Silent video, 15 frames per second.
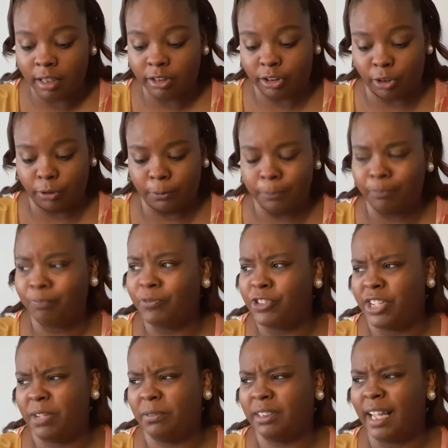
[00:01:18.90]
So
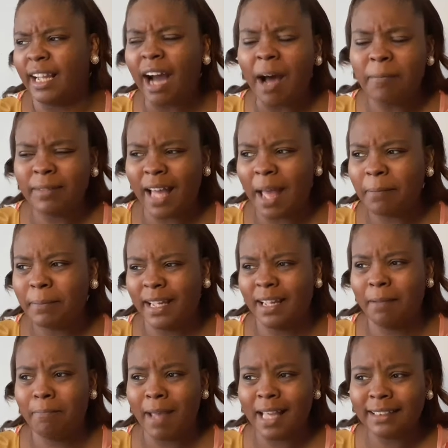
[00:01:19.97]
Jen was like, I'm not
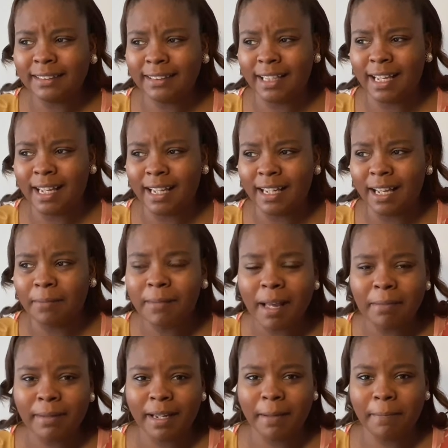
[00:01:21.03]
being messy. I'm
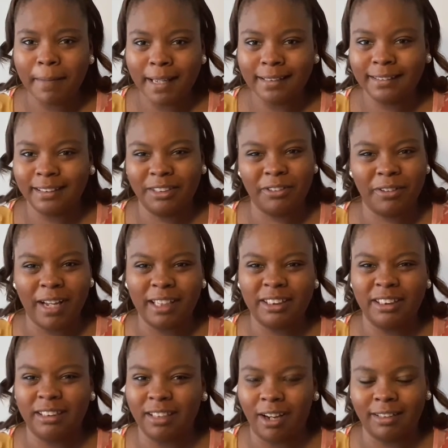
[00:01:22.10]
not being messy. You know how
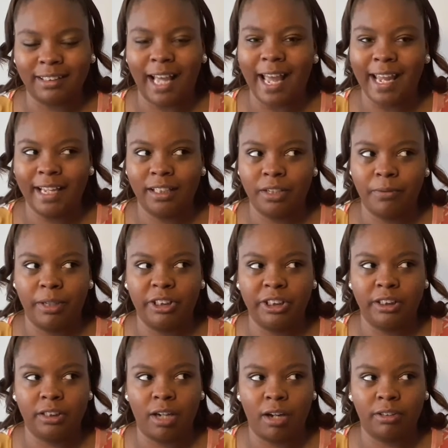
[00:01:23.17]
she talks. I hate the way
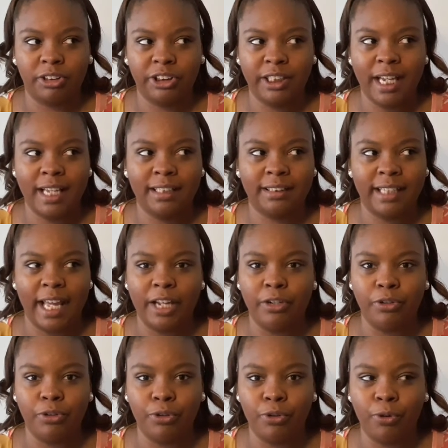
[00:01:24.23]
she talks. She has
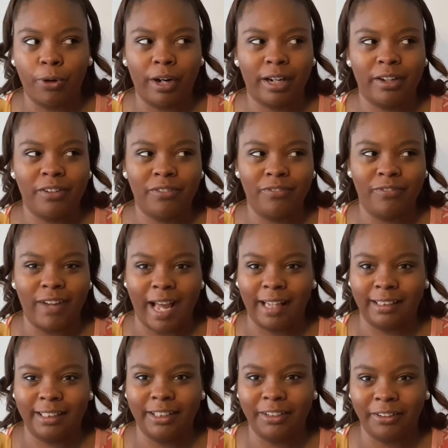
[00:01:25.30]
that New York
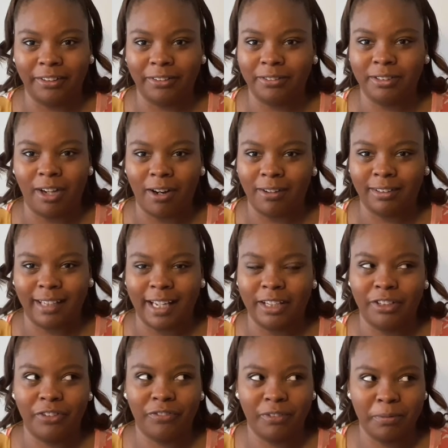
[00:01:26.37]
Valley girl talk. Like
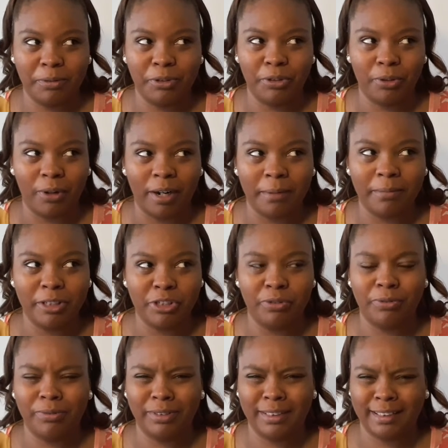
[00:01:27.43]
you're from New York, but
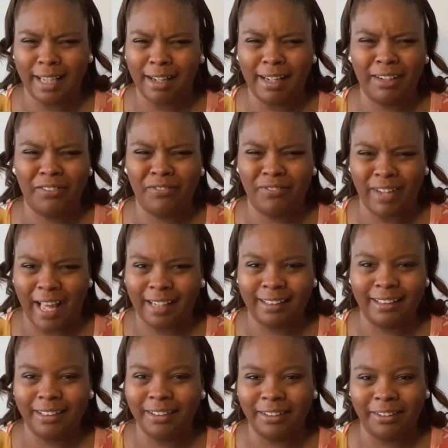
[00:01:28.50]
you sound like a
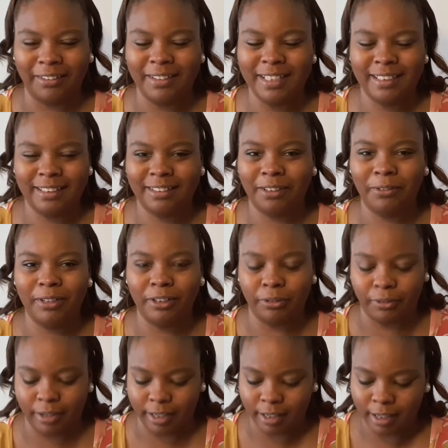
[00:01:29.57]
Valley girl. It's so
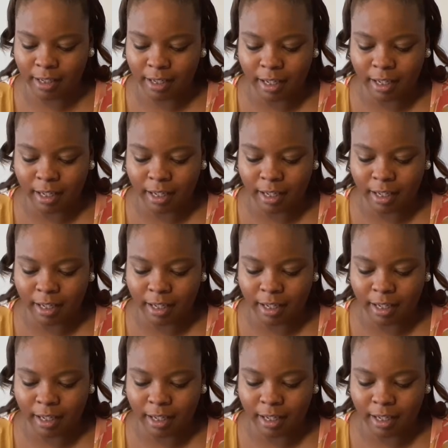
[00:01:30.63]
annoying.